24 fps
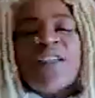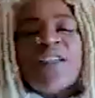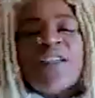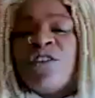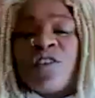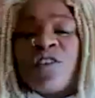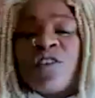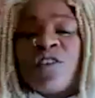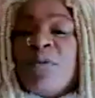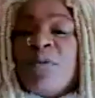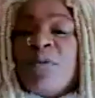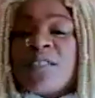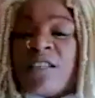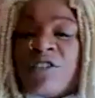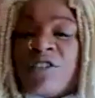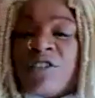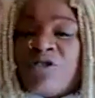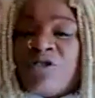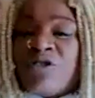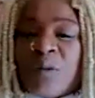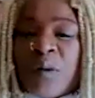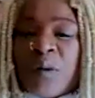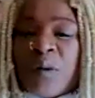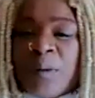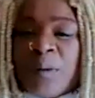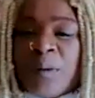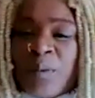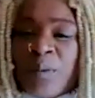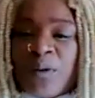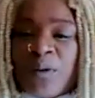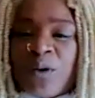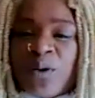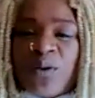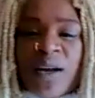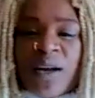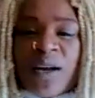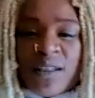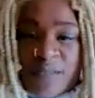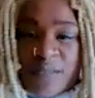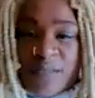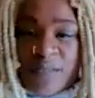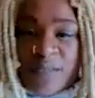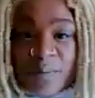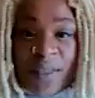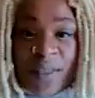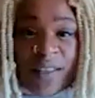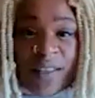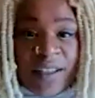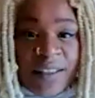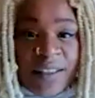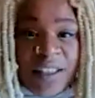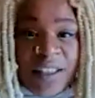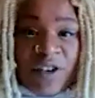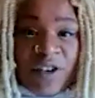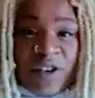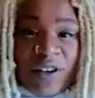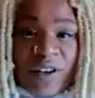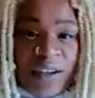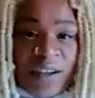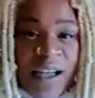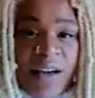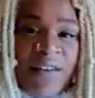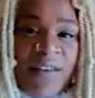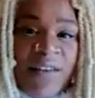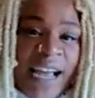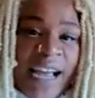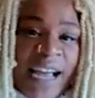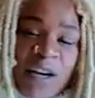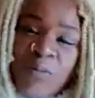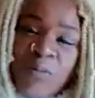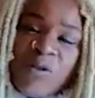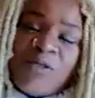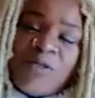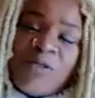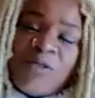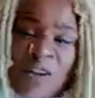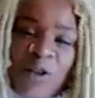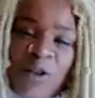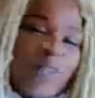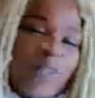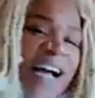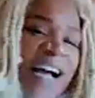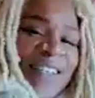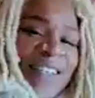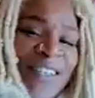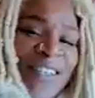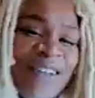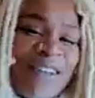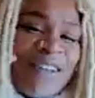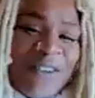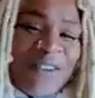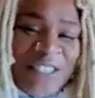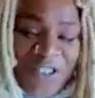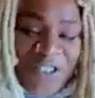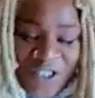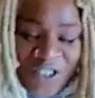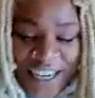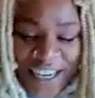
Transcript: So I'm always interested when people tell me that they're how animals, I will ask a question.